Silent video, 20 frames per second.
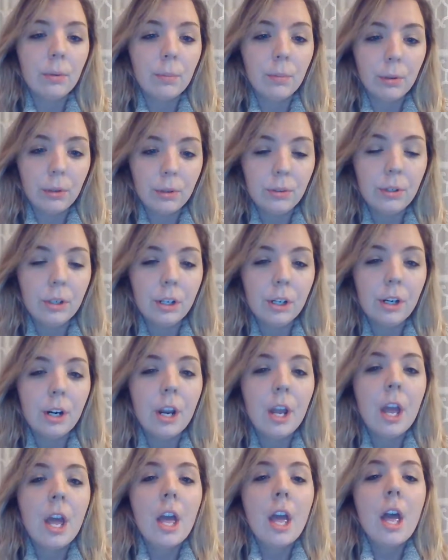
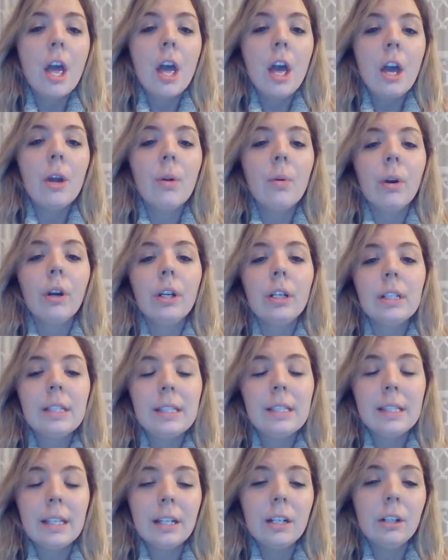Bruner, who are
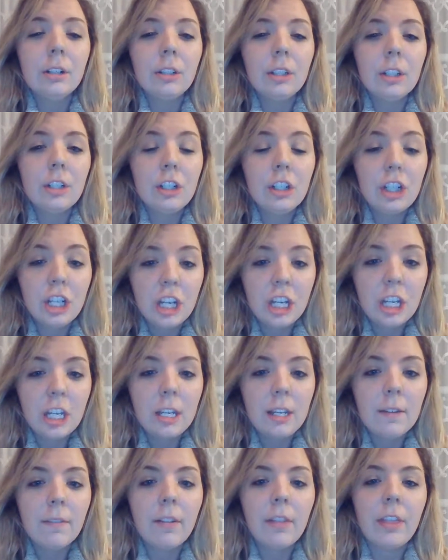considered the
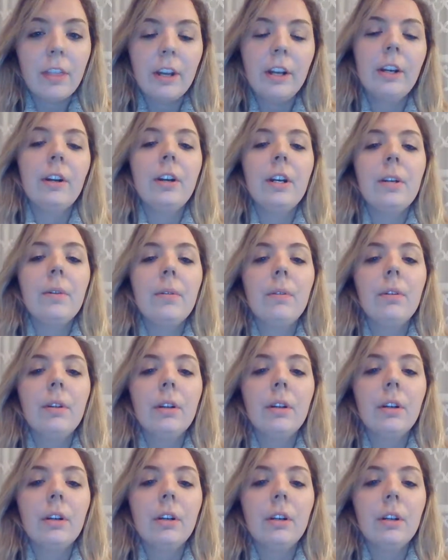chief
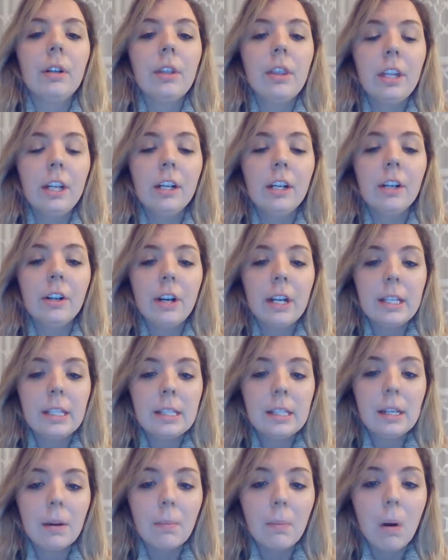
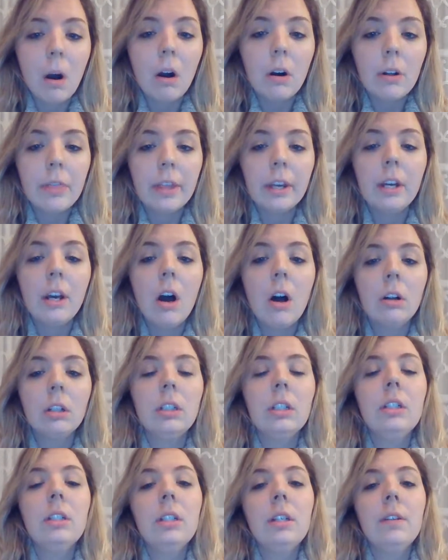theorists among the
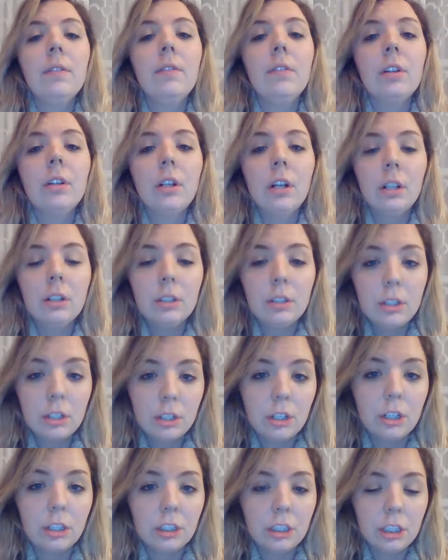cognitive
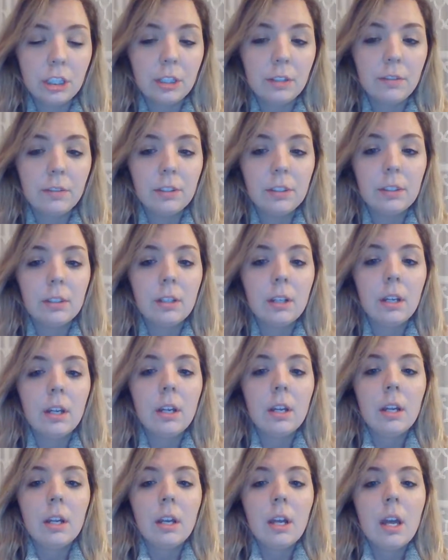constructivists.
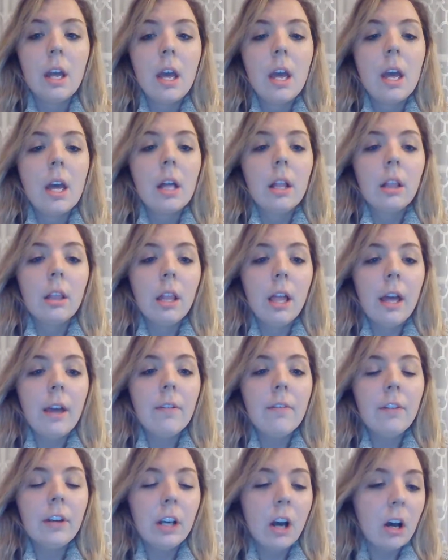
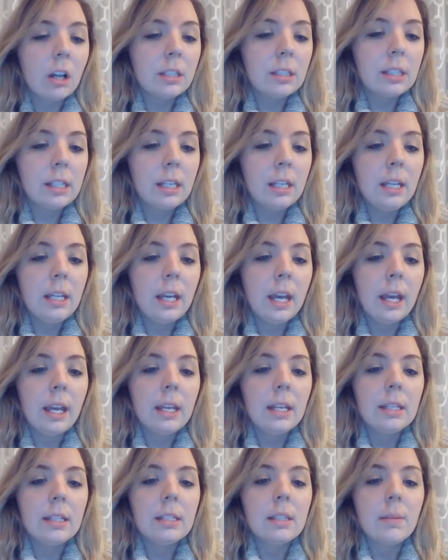Lev Vygotsky
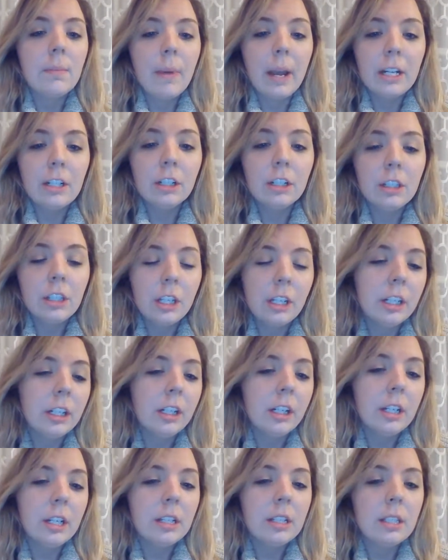is the major
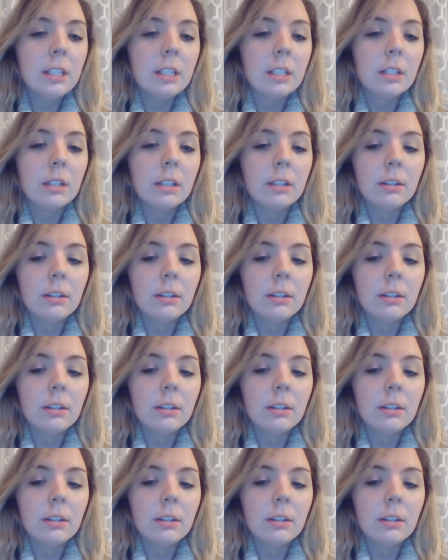theorist.